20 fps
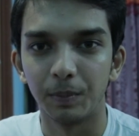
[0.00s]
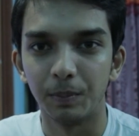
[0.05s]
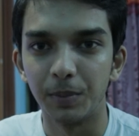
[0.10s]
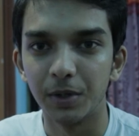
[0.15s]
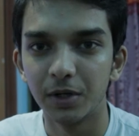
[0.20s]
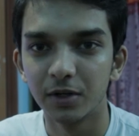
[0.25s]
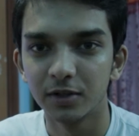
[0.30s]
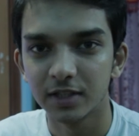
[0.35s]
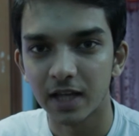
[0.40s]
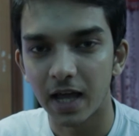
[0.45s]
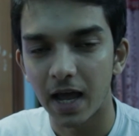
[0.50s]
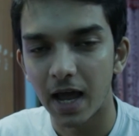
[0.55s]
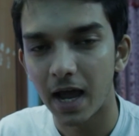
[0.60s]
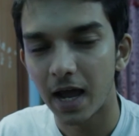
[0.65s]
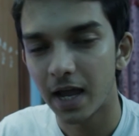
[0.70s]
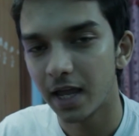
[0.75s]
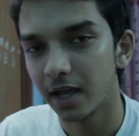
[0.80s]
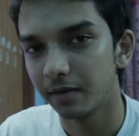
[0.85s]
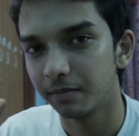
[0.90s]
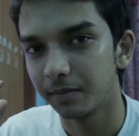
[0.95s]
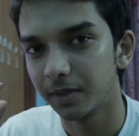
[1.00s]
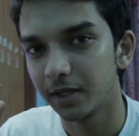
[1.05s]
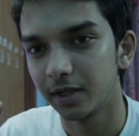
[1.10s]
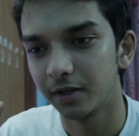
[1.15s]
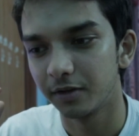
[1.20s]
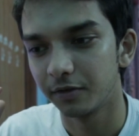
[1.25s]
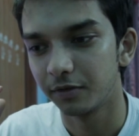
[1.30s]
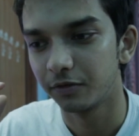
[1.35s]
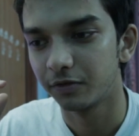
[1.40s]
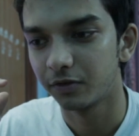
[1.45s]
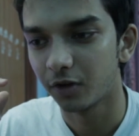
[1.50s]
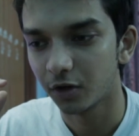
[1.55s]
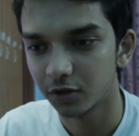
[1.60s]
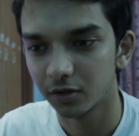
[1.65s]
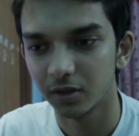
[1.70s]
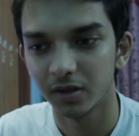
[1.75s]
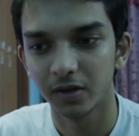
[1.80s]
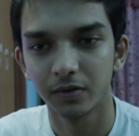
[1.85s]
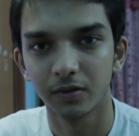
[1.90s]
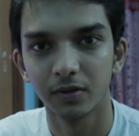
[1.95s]
because I am a
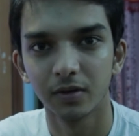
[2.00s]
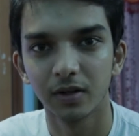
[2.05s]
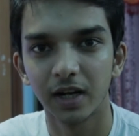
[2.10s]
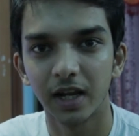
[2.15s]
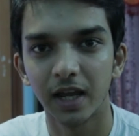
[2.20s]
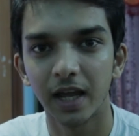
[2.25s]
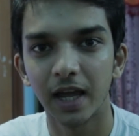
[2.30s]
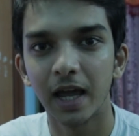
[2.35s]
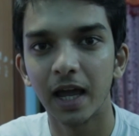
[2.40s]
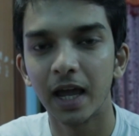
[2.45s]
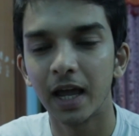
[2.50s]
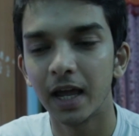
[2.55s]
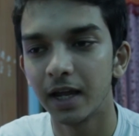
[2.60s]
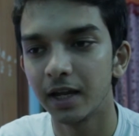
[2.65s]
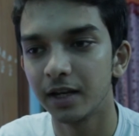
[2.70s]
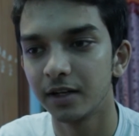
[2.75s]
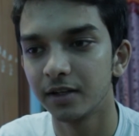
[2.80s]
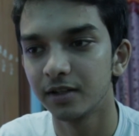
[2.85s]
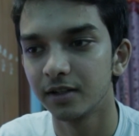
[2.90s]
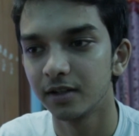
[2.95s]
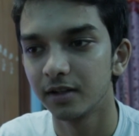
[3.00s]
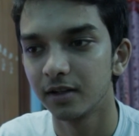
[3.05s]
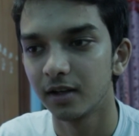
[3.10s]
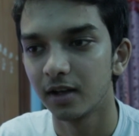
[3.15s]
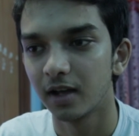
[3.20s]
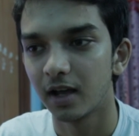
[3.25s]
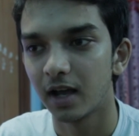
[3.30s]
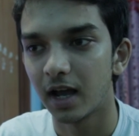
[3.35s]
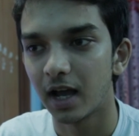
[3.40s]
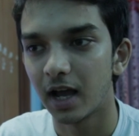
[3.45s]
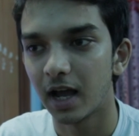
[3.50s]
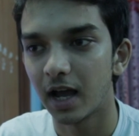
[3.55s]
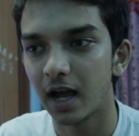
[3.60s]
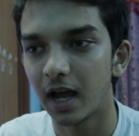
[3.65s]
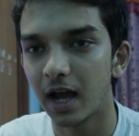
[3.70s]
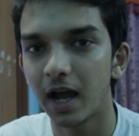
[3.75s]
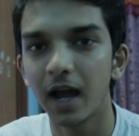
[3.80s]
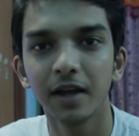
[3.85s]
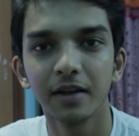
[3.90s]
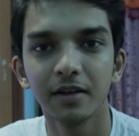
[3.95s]
photographer and
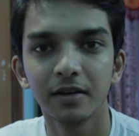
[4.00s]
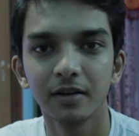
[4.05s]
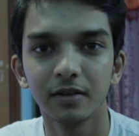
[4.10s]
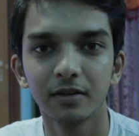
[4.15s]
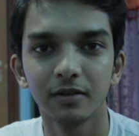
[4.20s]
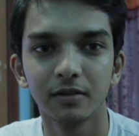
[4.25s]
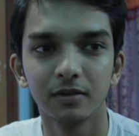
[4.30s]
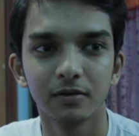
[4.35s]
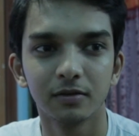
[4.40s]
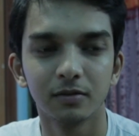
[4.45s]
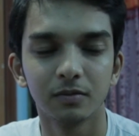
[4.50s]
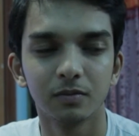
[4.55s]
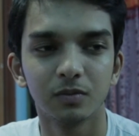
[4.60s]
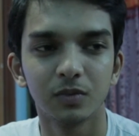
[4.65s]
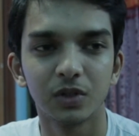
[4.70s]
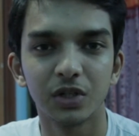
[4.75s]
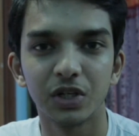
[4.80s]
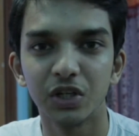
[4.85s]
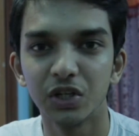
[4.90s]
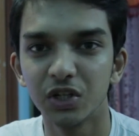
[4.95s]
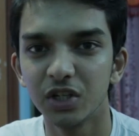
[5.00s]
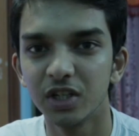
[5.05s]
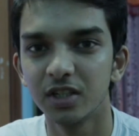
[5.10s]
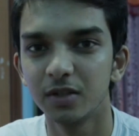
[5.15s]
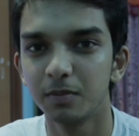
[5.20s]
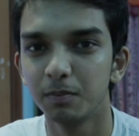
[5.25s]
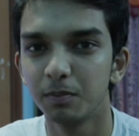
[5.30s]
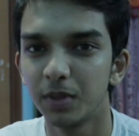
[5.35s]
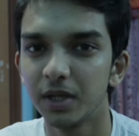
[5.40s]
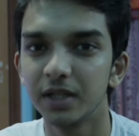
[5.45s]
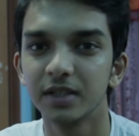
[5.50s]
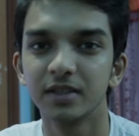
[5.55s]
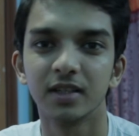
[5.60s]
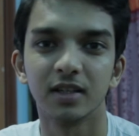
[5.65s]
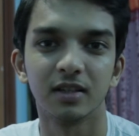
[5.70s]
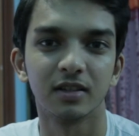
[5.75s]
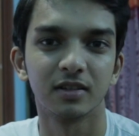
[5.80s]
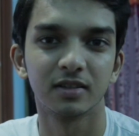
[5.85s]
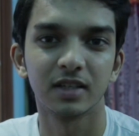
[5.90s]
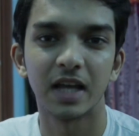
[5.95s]
I need
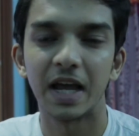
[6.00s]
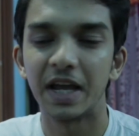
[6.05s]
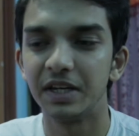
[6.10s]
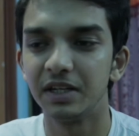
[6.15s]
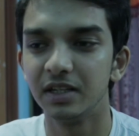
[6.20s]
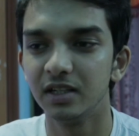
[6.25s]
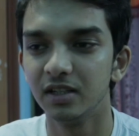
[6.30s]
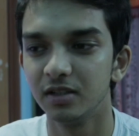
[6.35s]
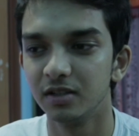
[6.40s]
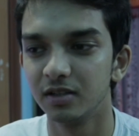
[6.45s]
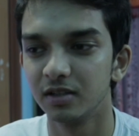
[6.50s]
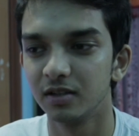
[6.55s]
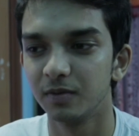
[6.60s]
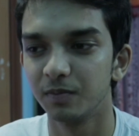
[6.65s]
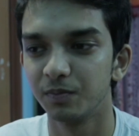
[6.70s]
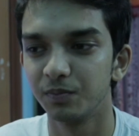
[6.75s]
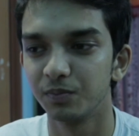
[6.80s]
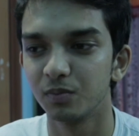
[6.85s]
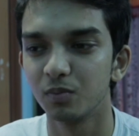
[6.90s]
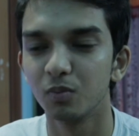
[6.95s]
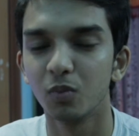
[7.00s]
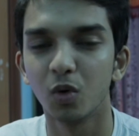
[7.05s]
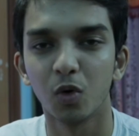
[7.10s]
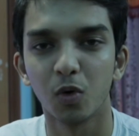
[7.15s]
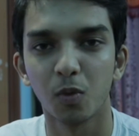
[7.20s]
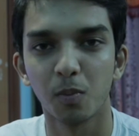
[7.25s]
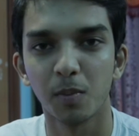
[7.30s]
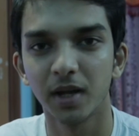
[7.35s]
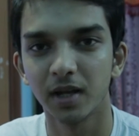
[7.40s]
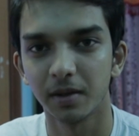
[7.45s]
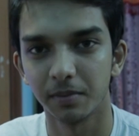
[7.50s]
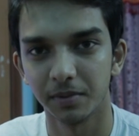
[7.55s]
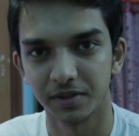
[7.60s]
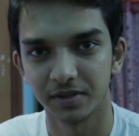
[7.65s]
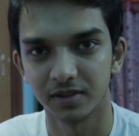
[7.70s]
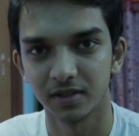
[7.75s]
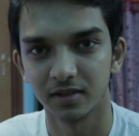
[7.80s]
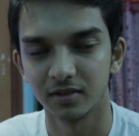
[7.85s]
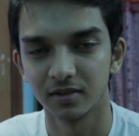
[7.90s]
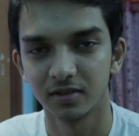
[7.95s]
pixels, I need more
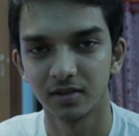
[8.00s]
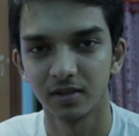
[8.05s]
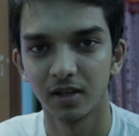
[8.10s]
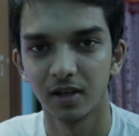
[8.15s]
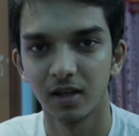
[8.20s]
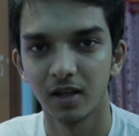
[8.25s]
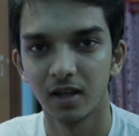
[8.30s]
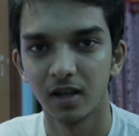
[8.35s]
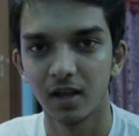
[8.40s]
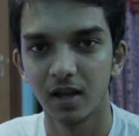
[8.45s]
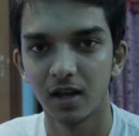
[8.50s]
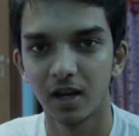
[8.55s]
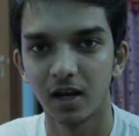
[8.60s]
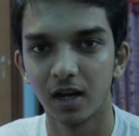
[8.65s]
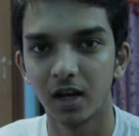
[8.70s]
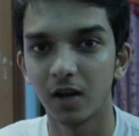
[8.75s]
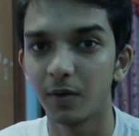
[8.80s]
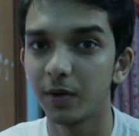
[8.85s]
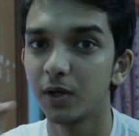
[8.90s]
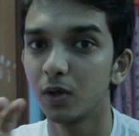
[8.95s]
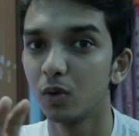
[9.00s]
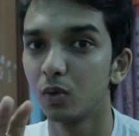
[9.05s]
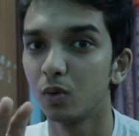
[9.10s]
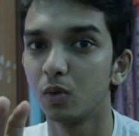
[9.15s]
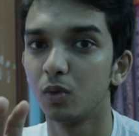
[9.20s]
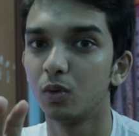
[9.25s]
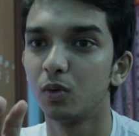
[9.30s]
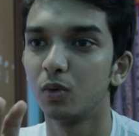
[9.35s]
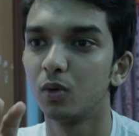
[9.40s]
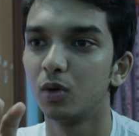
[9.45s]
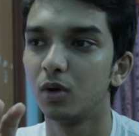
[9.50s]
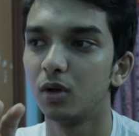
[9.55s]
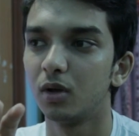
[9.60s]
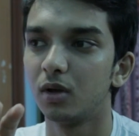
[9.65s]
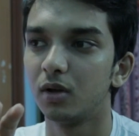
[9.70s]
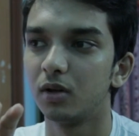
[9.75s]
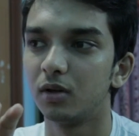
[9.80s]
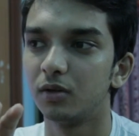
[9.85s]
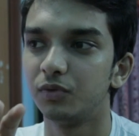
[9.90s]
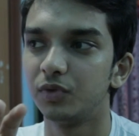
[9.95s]
megapixels. Now I know
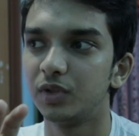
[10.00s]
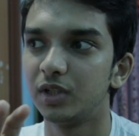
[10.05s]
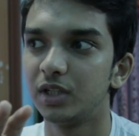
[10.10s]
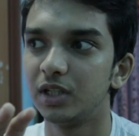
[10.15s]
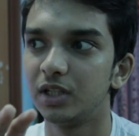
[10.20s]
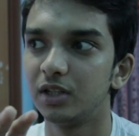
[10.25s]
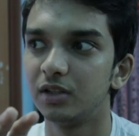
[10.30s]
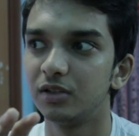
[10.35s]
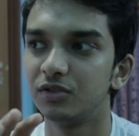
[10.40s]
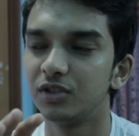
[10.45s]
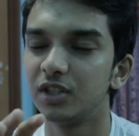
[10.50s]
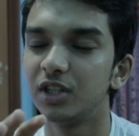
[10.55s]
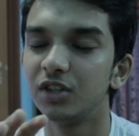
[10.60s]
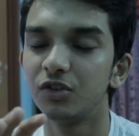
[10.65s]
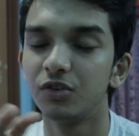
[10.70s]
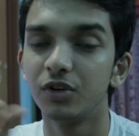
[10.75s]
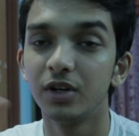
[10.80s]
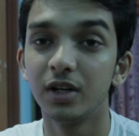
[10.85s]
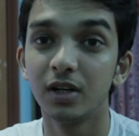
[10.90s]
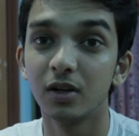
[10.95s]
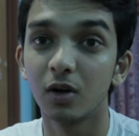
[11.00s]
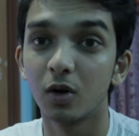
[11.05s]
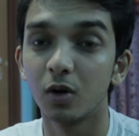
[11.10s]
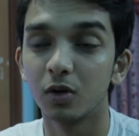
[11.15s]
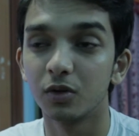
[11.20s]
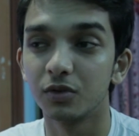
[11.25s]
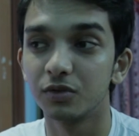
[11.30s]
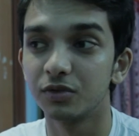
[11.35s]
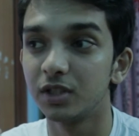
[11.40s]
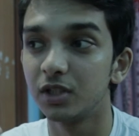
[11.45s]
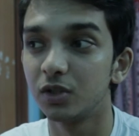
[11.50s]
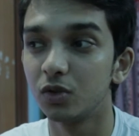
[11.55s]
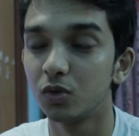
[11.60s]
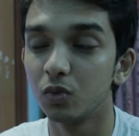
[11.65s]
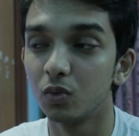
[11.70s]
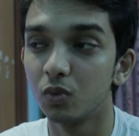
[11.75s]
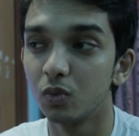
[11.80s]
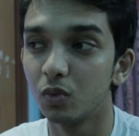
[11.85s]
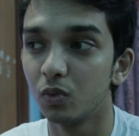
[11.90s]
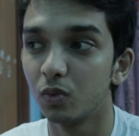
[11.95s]
the Z3 or
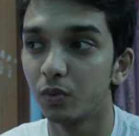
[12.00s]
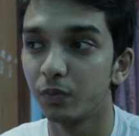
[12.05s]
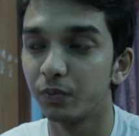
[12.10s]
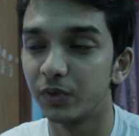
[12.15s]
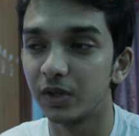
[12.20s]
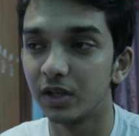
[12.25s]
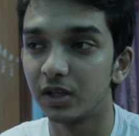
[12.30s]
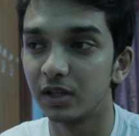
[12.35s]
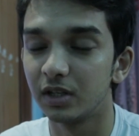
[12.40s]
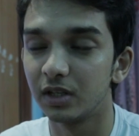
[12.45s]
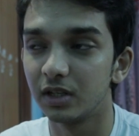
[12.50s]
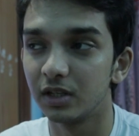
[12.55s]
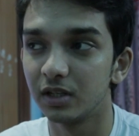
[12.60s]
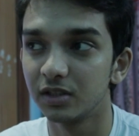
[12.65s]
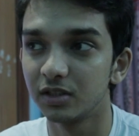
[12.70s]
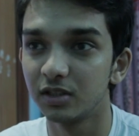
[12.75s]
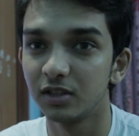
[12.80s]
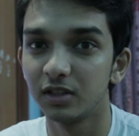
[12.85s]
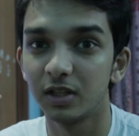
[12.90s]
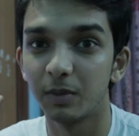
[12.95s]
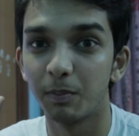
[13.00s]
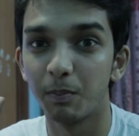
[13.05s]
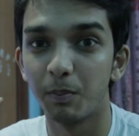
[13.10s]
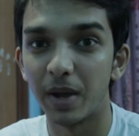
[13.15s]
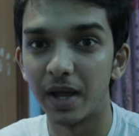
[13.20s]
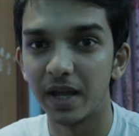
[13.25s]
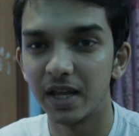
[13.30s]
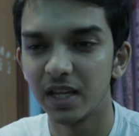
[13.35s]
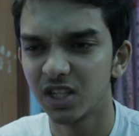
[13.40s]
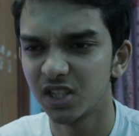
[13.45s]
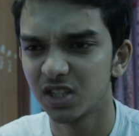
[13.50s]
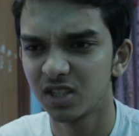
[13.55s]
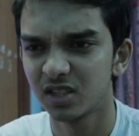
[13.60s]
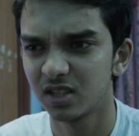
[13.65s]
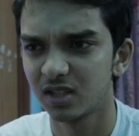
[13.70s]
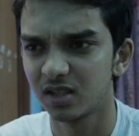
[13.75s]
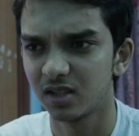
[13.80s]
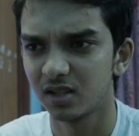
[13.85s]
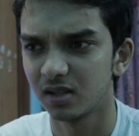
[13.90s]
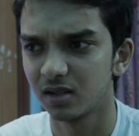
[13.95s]
Z2 isn't the
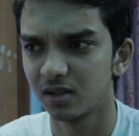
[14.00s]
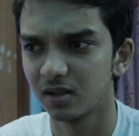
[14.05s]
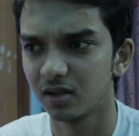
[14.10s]
best,